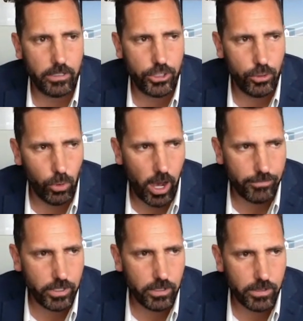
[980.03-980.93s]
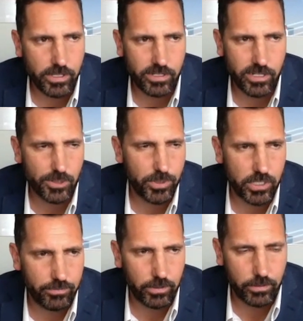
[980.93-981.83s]
too often, and this isn't
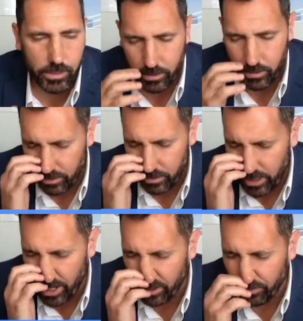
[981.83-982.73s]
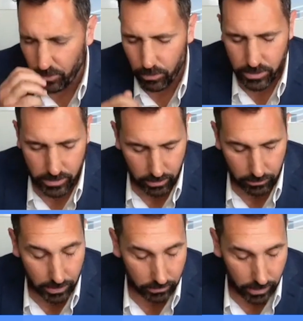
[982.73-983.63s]
specific to yachting, of course, this
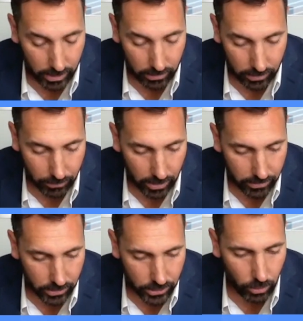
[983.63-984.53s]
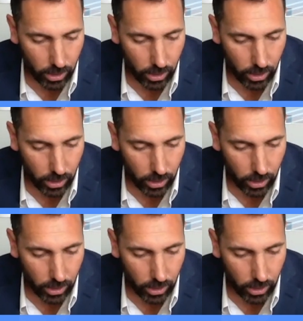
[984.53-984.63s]
could be anything, but I think too